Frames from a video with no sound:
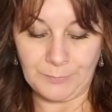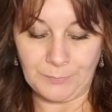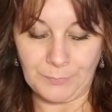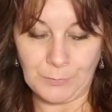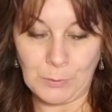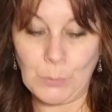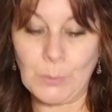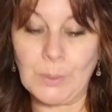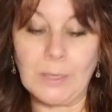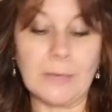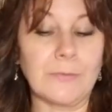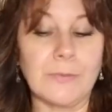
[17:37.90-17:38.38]

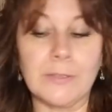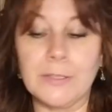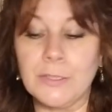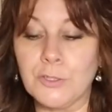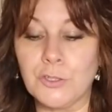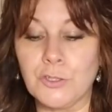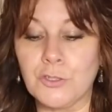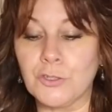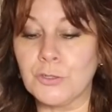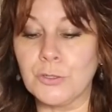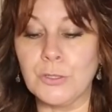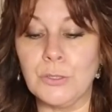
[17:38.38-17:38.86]
Whatever
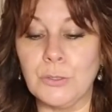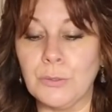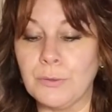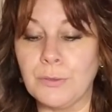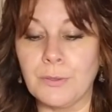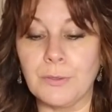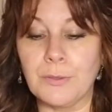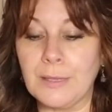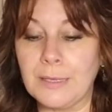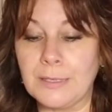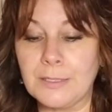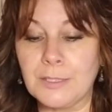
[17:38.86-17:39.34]
this
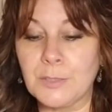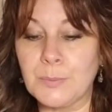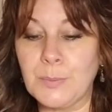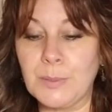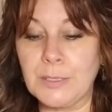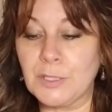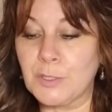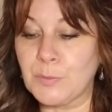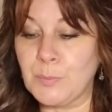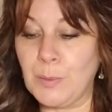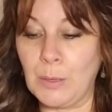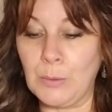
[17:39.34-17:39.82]
truth that's
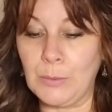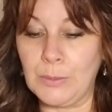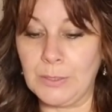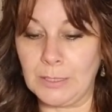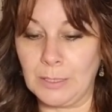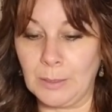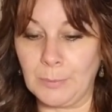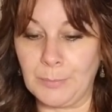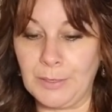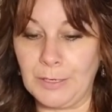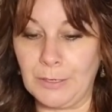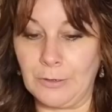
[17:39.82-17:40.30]
been spoken
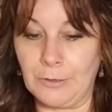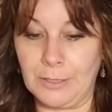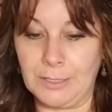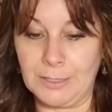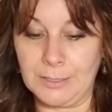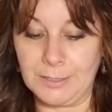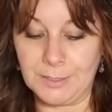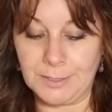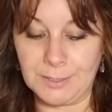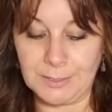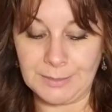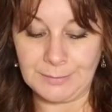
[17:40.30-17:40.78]
up here
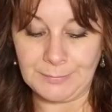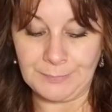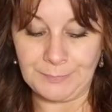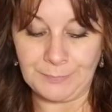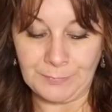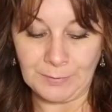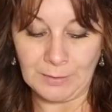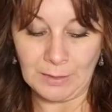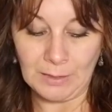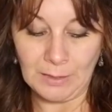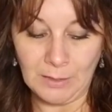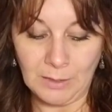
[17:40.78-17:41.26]
is.
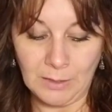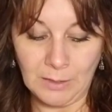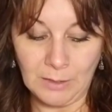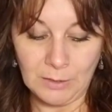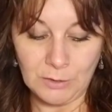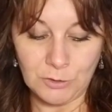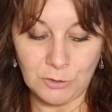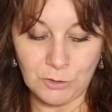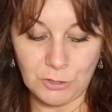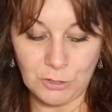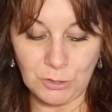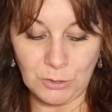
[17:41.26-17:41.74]

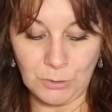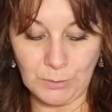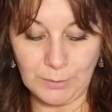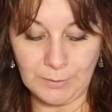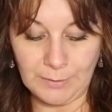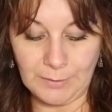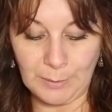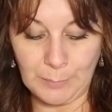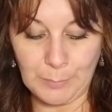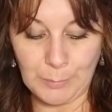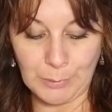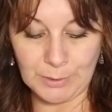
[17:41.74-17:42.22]
To
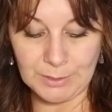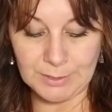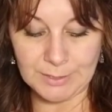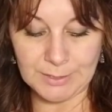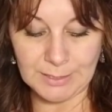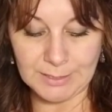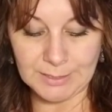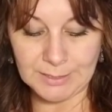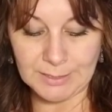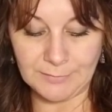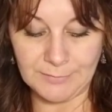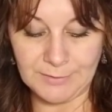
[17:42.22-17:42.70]
the
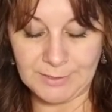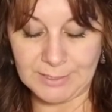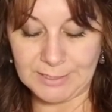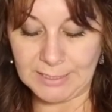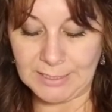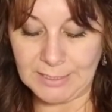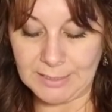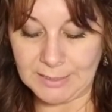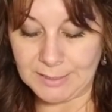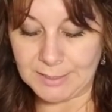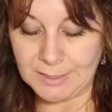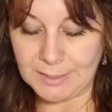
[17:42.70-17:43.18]
Princess of
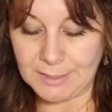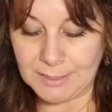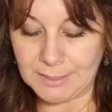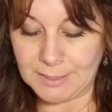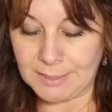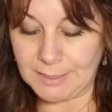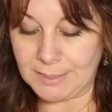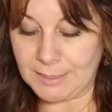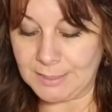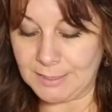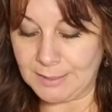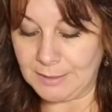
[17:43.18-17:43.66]

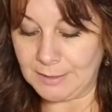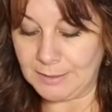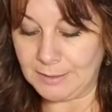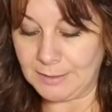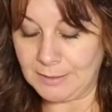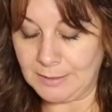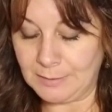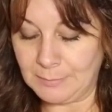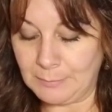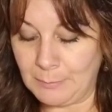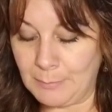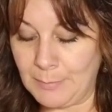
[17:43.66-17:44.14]
Discs,
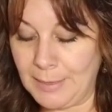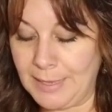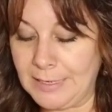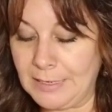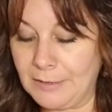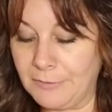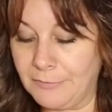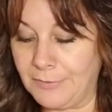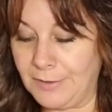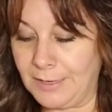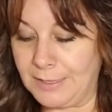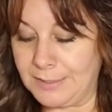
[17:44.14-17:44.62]

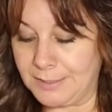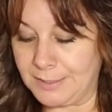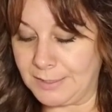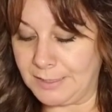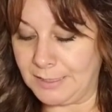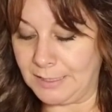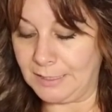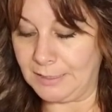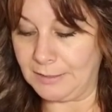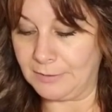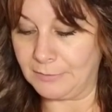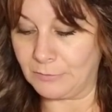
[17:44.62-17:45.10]

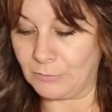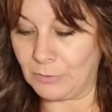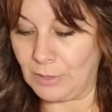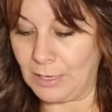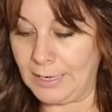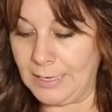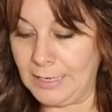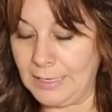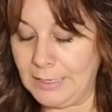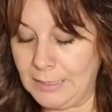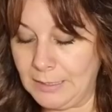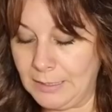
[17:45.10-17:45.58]
manifesting,
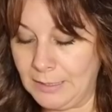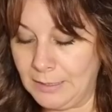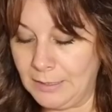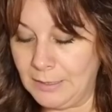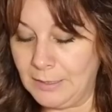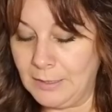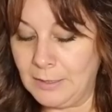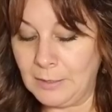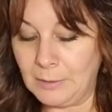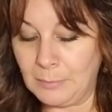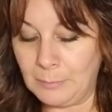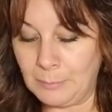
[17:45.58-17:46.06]
right?
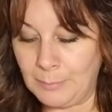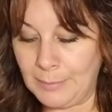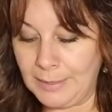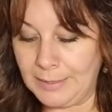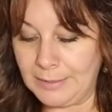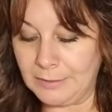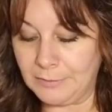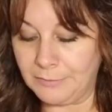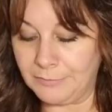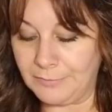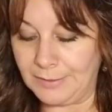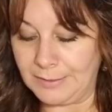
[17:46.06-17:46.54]

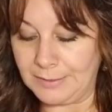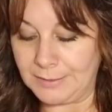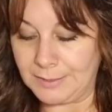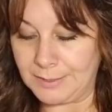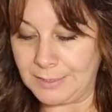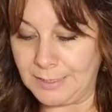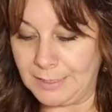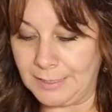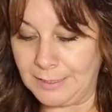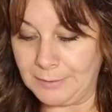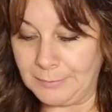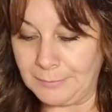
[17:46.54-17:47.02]

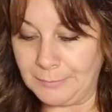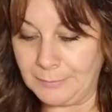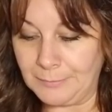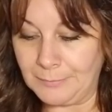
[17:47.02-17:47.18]
Manifesting